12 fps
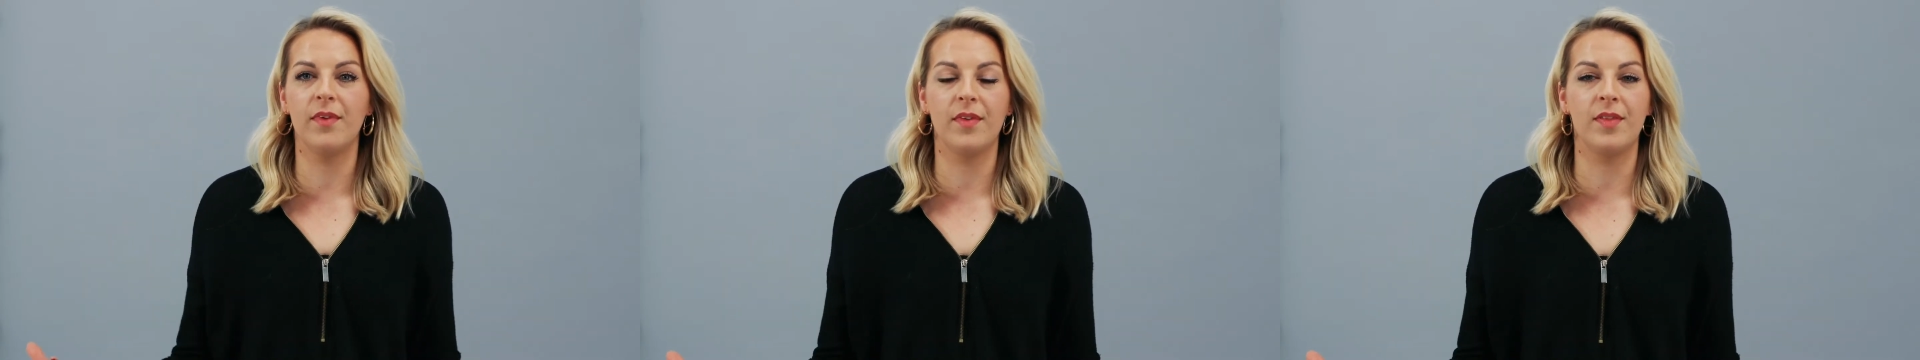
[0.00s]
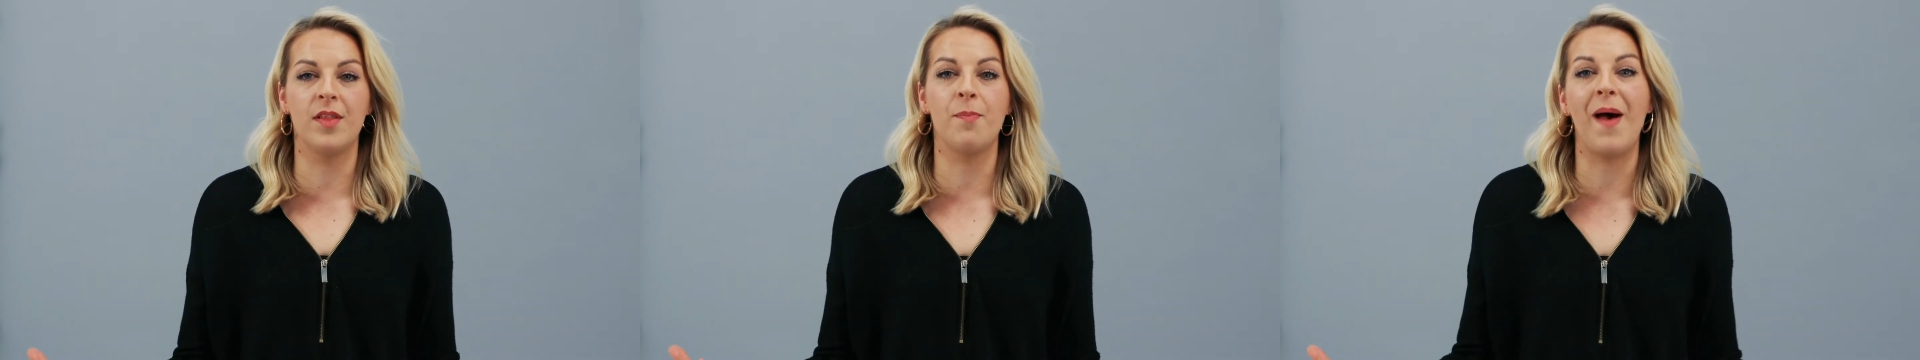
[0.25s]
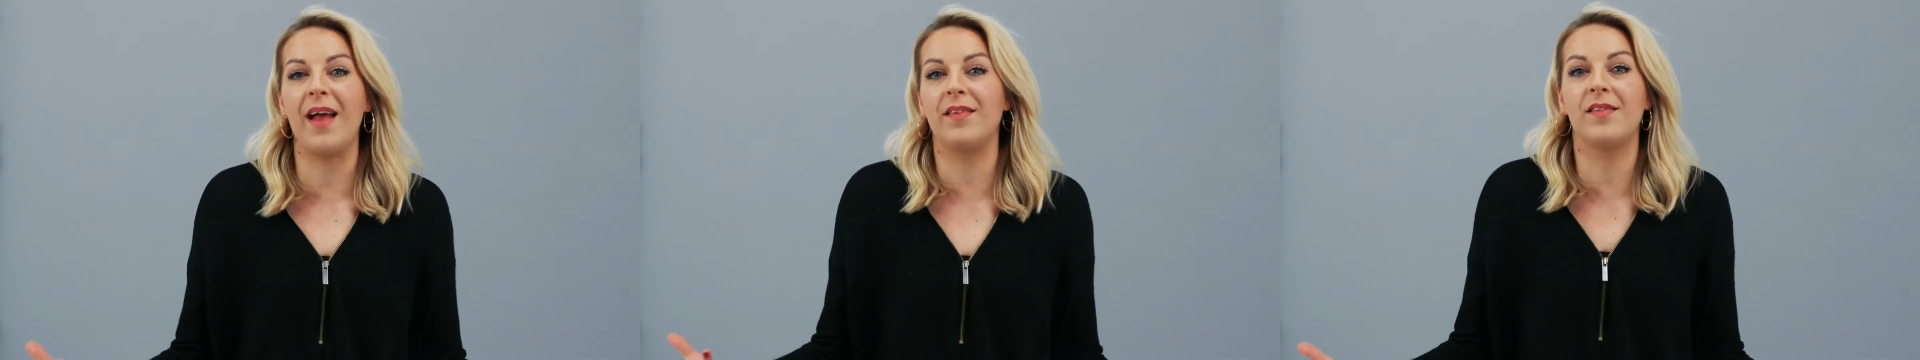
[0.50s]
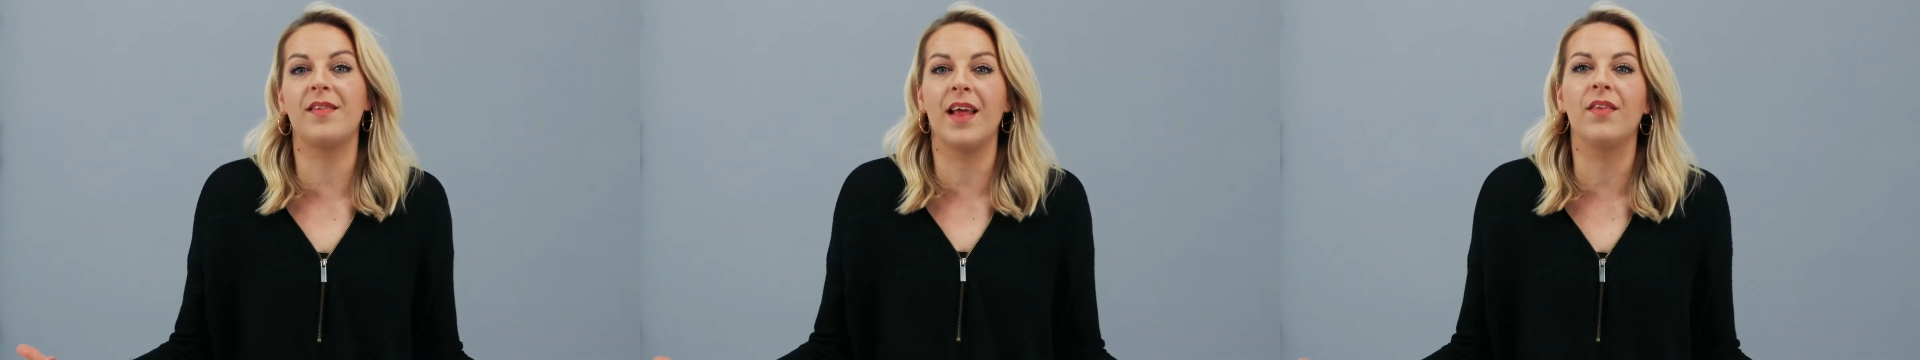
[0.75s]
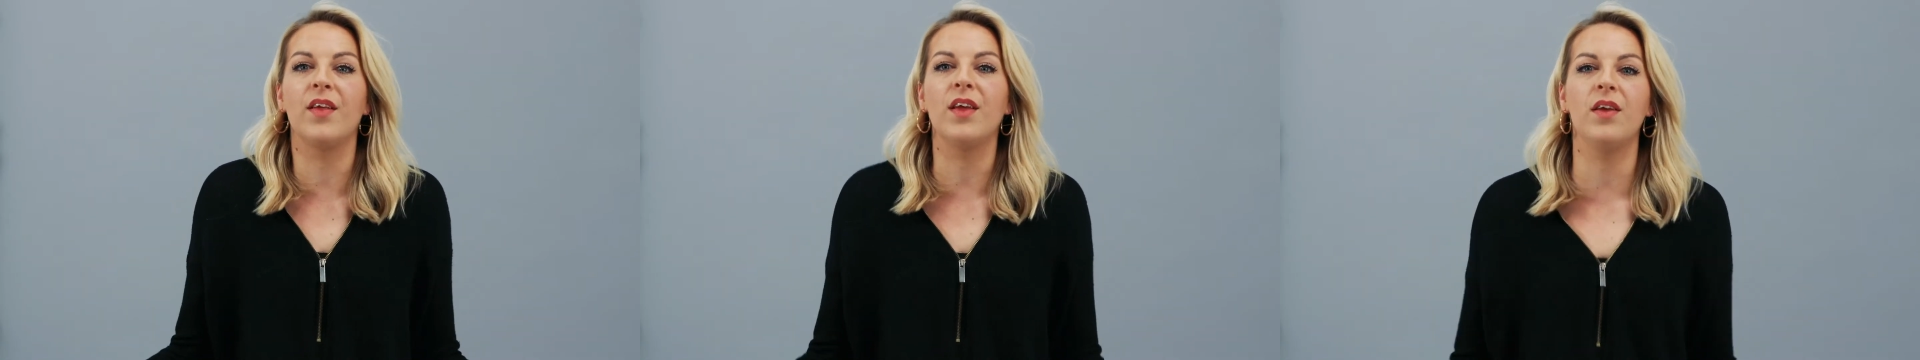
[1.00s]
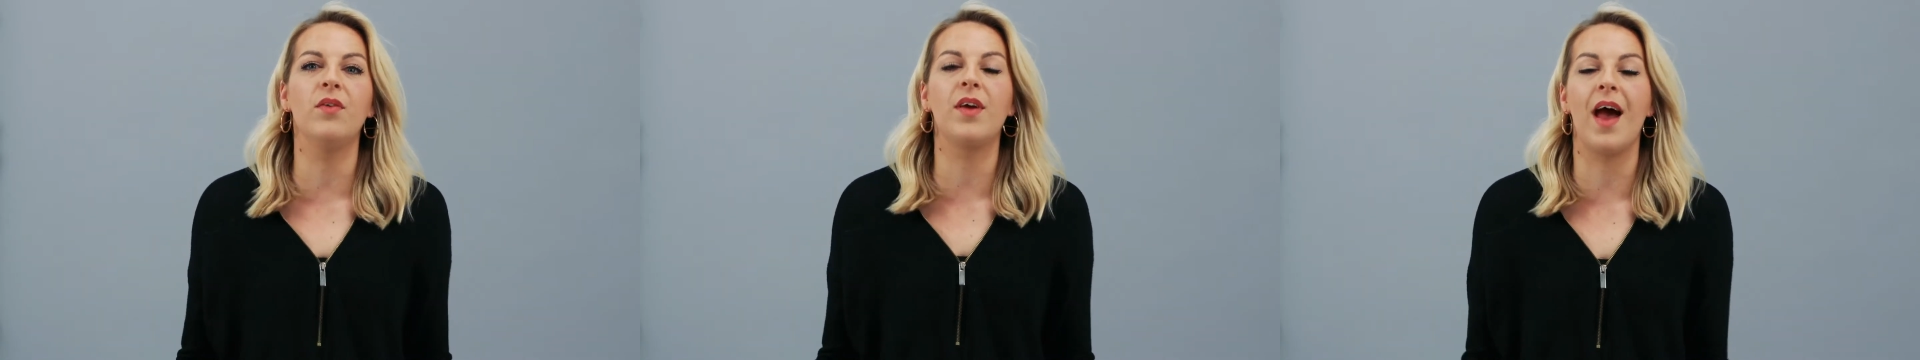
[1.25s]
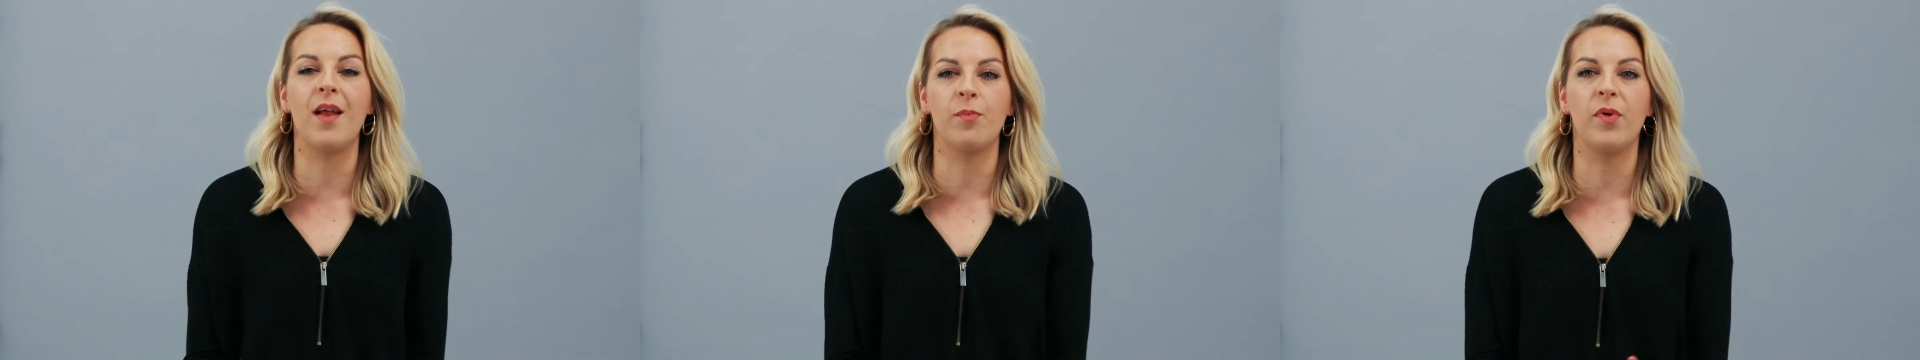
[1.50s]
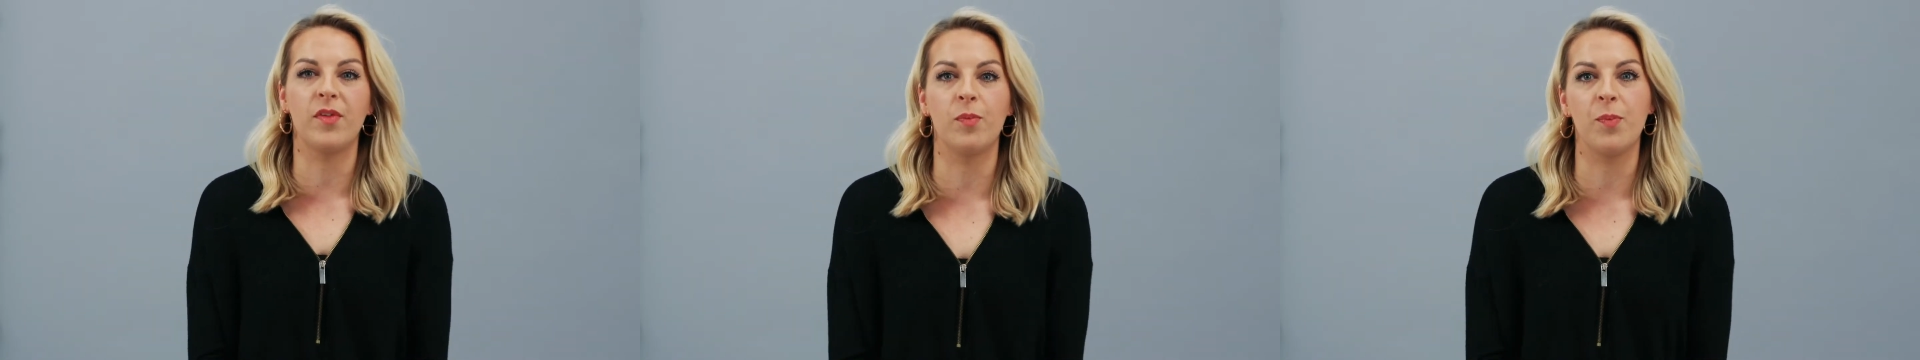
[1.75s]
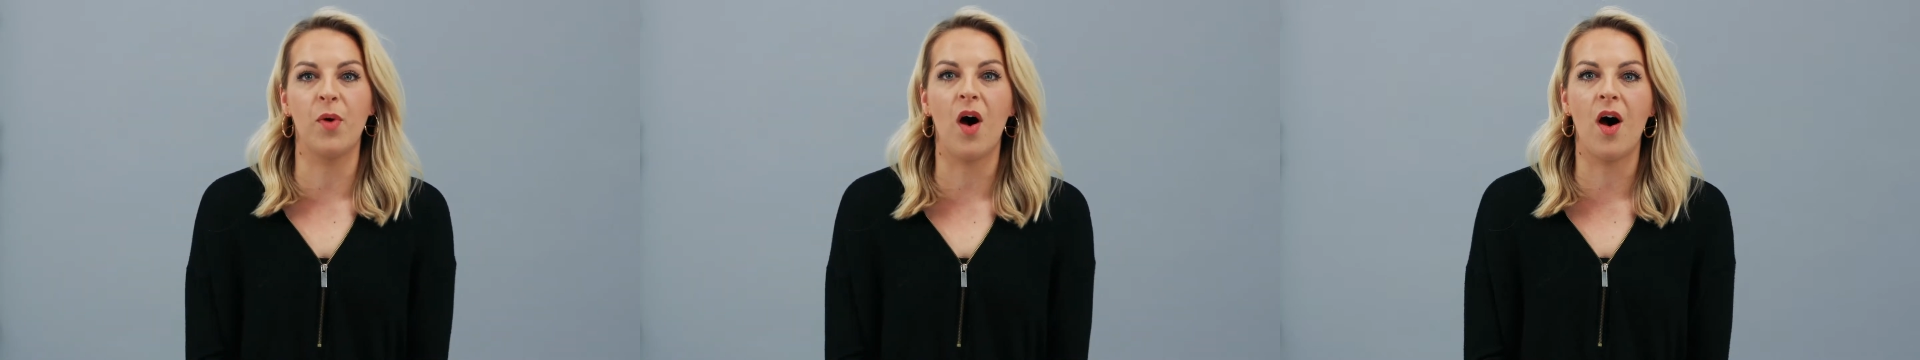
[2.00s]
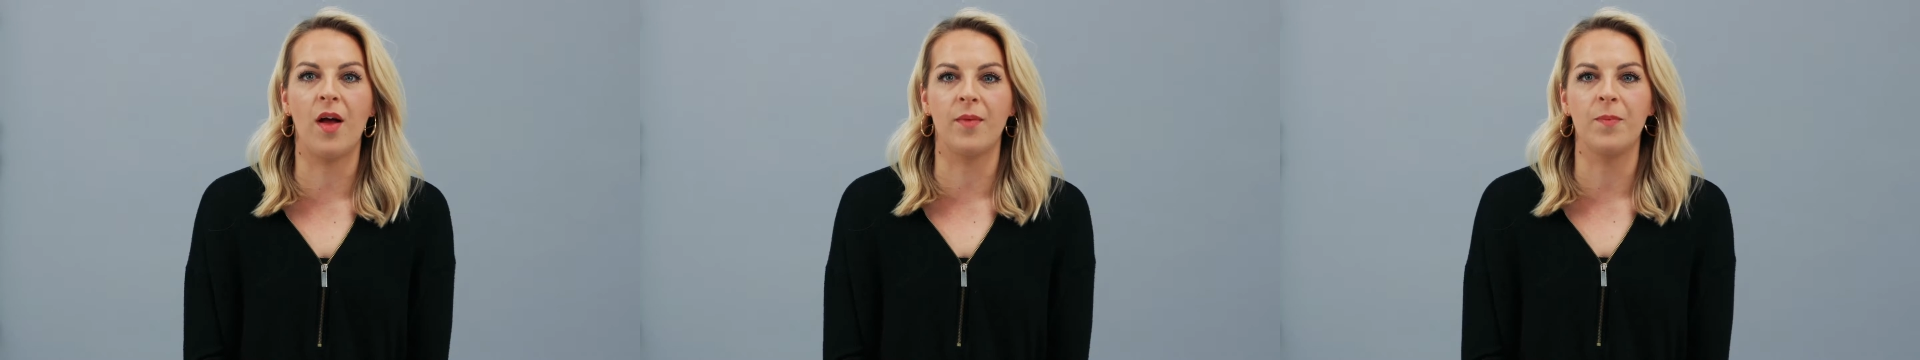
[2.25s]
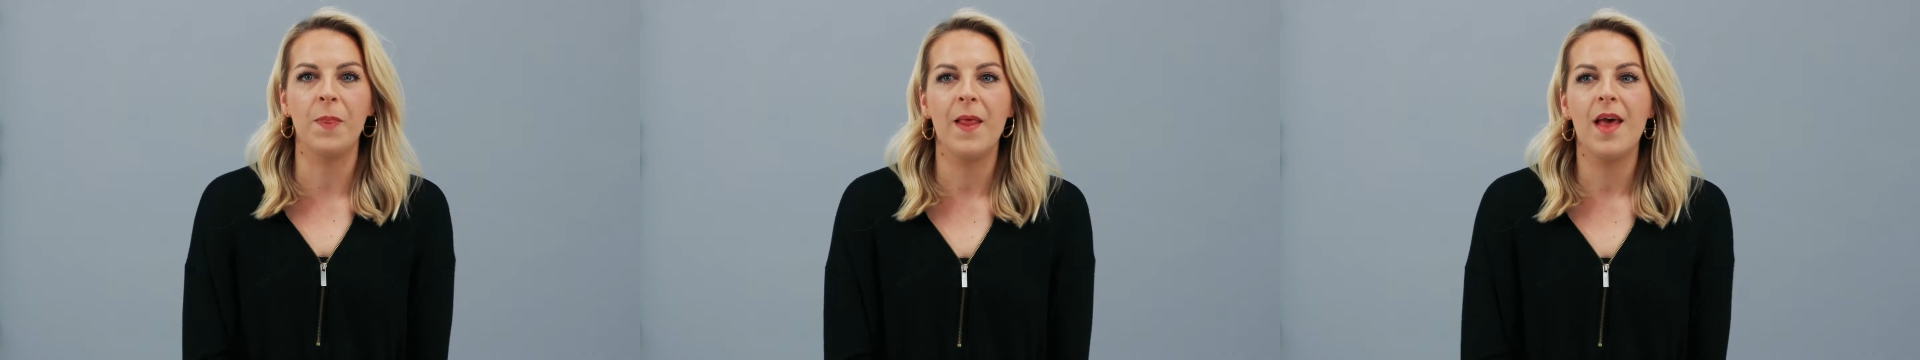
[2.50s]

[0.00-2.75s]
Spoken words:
the best thing that you can possibly put on.